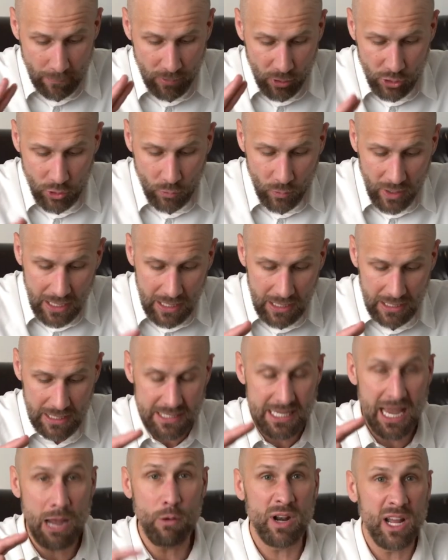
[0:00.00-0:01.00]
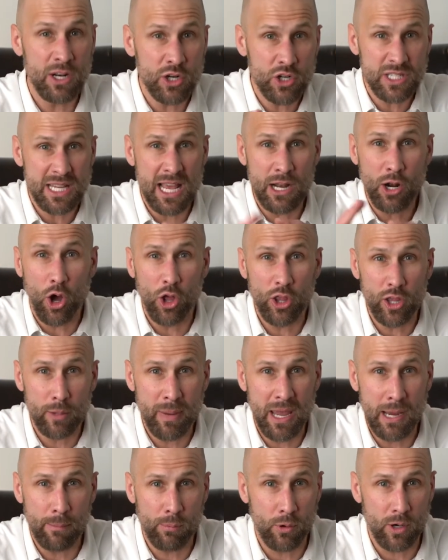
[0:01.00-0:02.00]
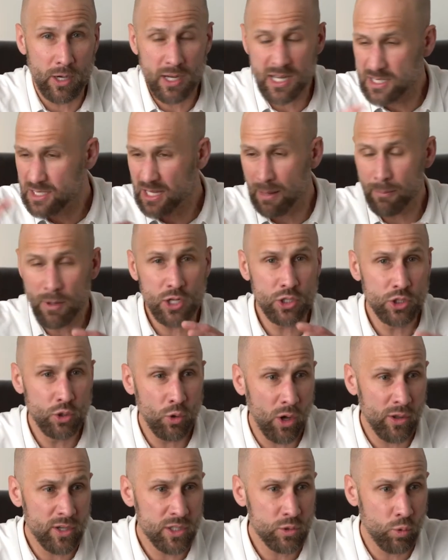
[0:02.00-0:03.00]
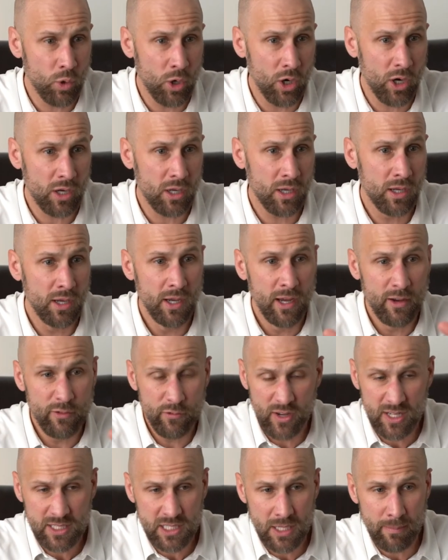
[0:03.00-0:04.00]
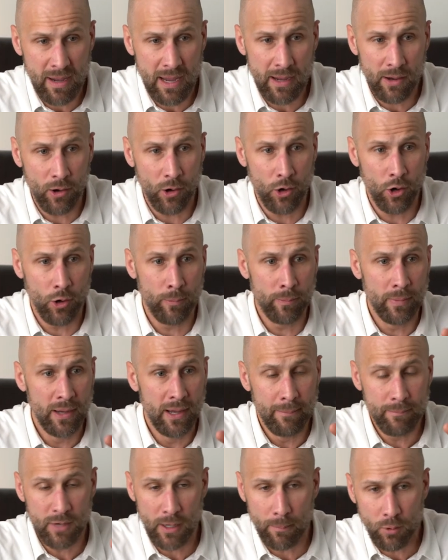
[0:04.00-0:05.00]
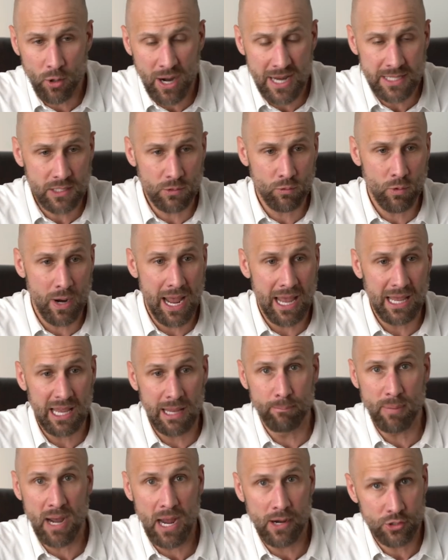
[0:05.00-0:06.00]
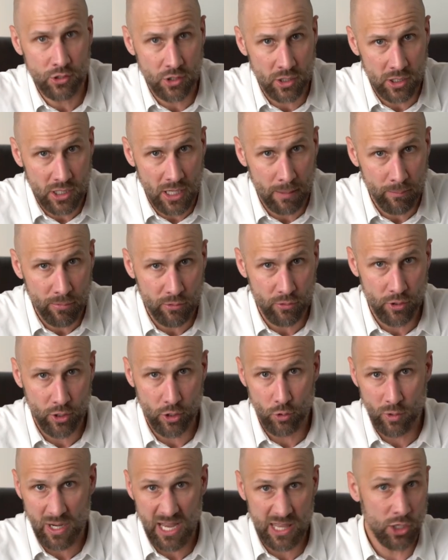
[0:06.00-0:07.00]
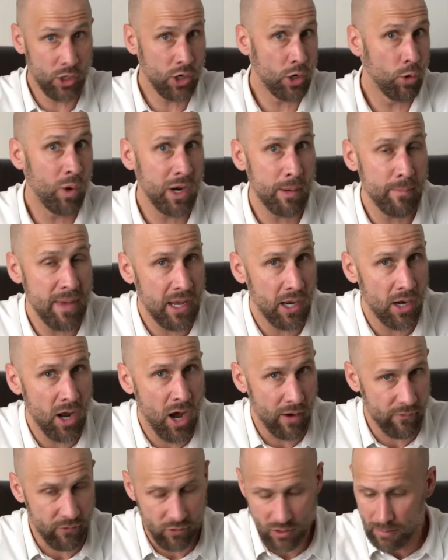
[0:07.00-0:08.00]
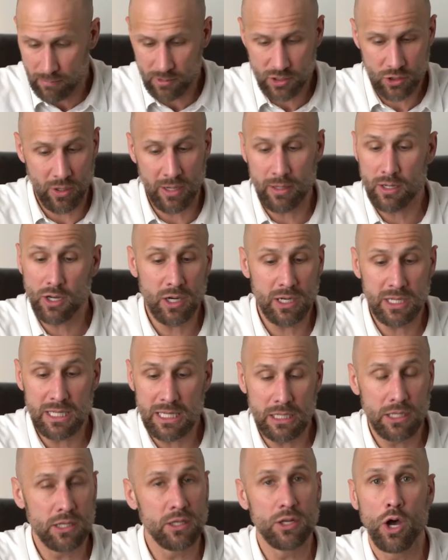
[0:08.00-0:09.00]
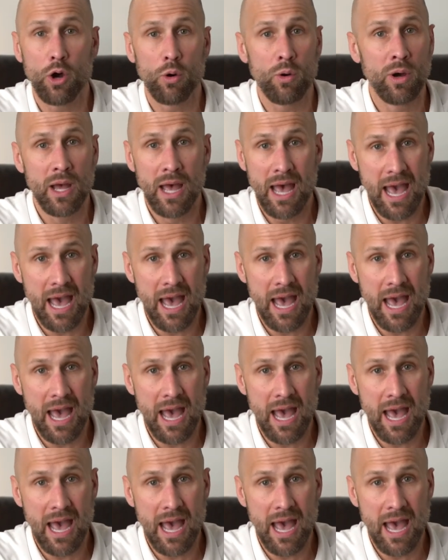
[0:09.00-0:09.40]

number three is I would understand all of the paperwork, because I'm going to do all this work, fix up my home, I'm going to price it right, and buyers are going to come through and they're going to want to make an offer. So I'm going to need to know